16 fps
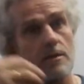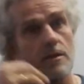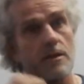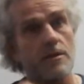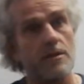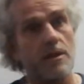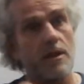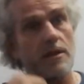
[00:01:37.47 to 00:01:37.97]
The
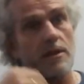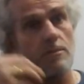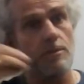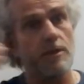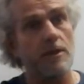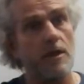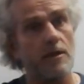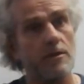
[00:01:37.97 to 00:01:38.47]

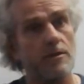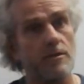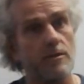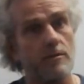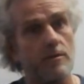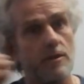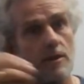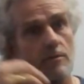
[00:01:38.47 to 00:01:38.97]
Satipatthana
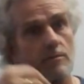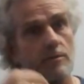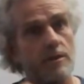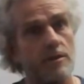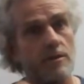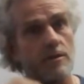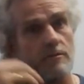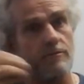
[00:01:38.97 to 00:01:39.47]
Sutta, which
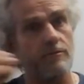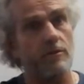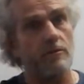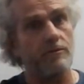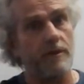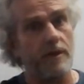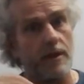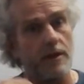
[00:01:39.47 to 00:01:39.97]
is the
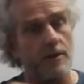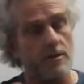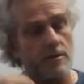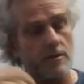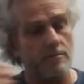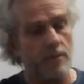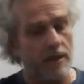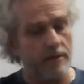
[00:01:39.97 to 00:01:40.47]
4
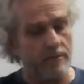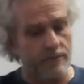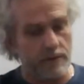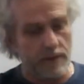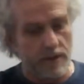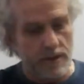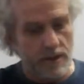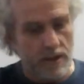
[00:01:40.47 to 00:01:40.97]
foundations of
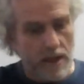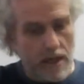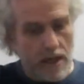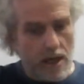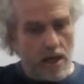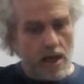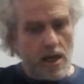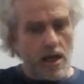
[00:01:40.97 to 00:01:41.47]
mindfulness,
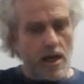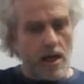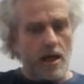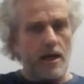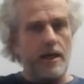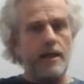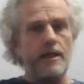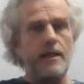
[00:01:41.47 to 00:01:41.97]

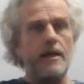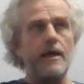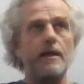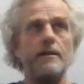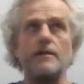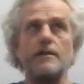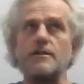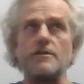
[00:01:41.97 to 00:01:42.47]
in
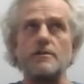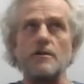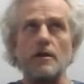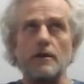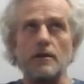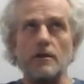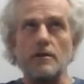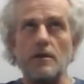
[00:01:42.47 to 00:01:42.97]
there, and this is
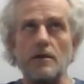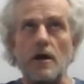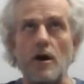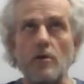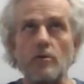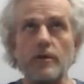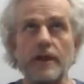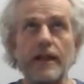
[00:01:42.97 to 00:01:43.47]
not
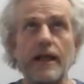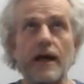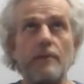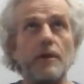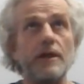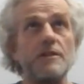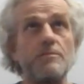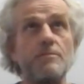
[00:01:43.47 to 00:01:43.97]
only in that
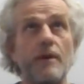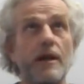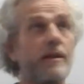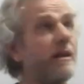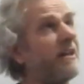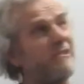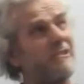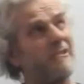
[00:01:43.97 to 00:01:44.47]
place, but I
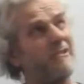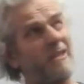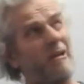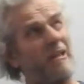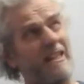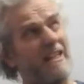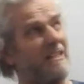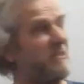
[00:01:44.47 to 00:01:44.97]
think it shows
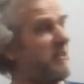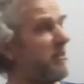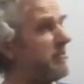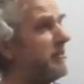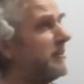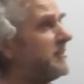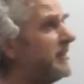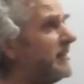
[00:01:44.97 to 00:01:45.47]
up, I think it's
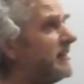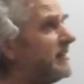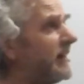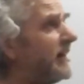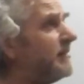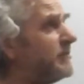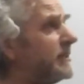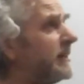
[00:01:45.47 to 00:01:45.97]
13
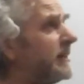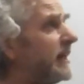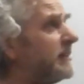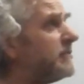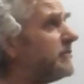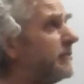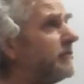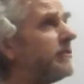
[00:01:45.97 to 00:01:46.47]
times in
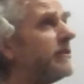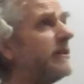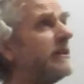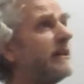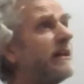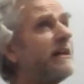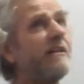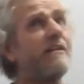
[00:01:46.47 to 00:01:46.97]
that sutra,
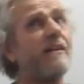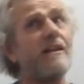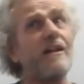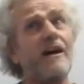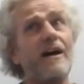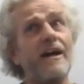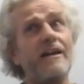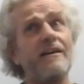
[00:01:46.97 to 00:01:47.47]
the
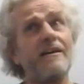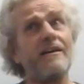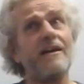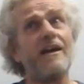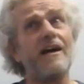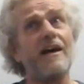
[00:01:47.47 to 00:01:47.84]
line,